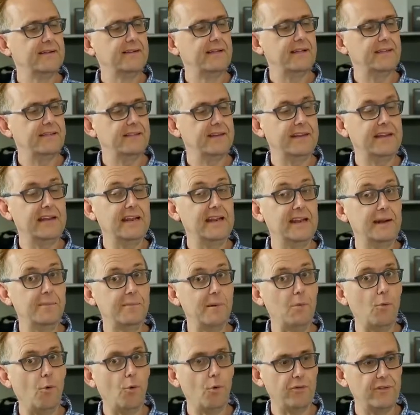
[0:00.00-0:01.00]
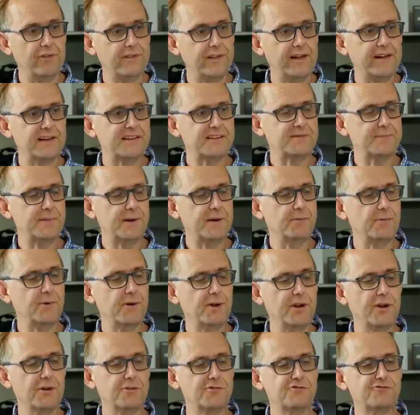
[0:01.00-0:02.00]
I think you need a bit more than that to speed one
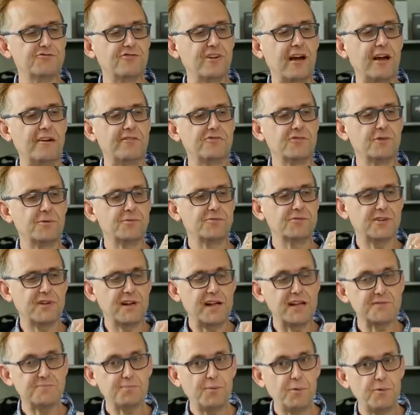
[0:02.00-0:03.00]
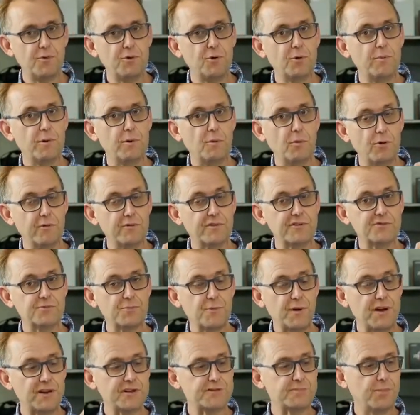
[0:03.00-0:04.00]
of those drives up. So that's probably going to be one of its
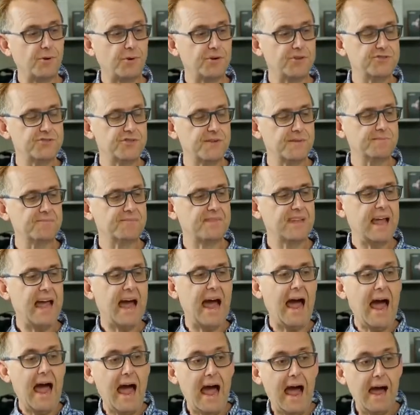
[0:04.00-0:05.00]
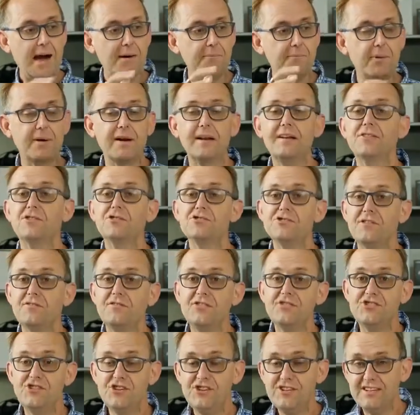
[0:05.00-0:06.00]
weakest points, but it does have a
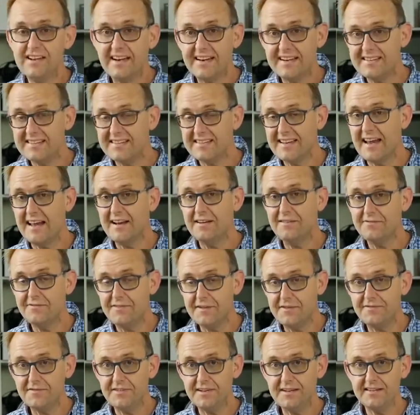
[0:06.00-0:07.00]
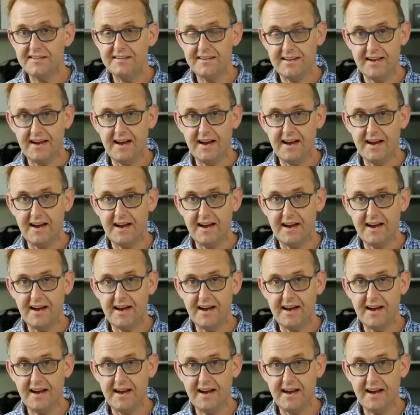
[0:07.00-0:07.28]
GTX 1050 Ti.